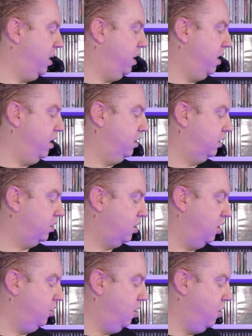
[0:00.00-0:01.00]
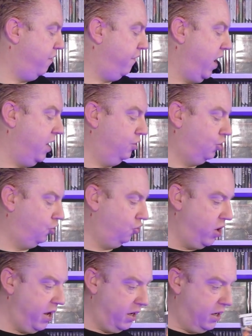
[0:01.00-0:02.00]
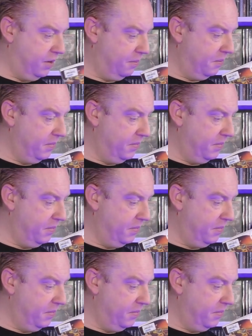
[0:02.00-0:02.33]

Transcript: is Nerf N-Strike.